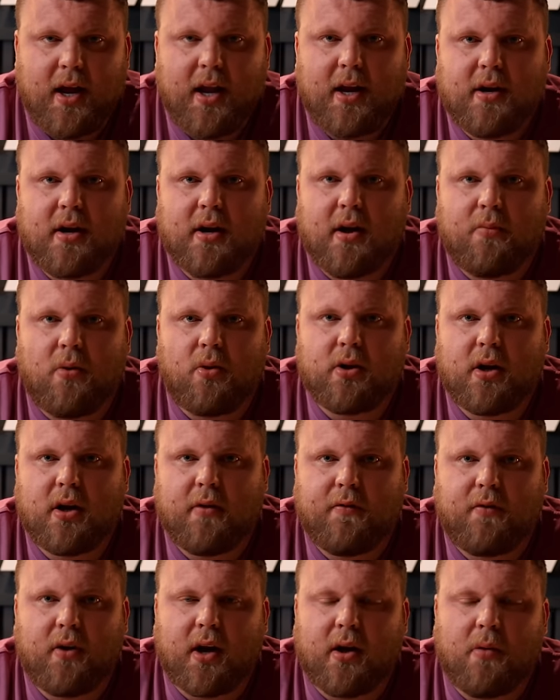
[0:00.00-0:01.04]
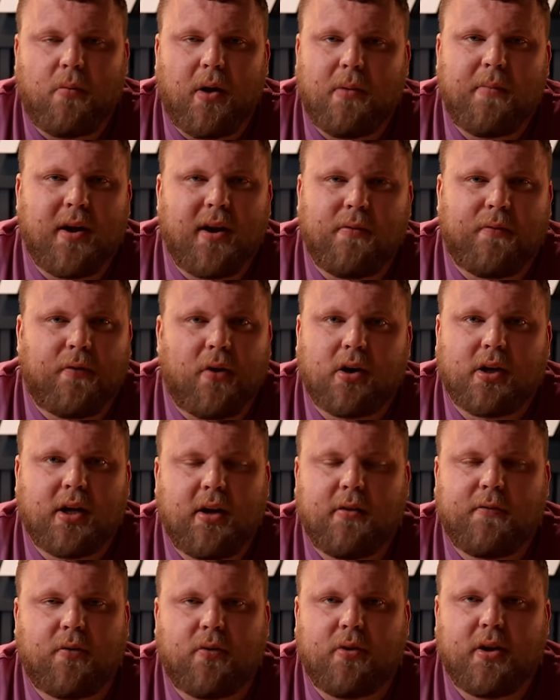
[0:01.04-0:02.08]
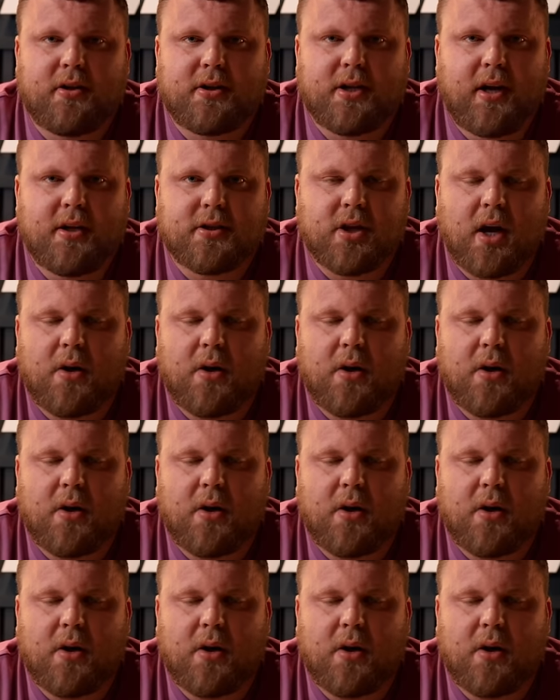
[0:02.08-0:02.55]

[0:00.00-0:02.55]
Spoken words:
I ended up holding it for like 1 minute, 13, 14 seconds.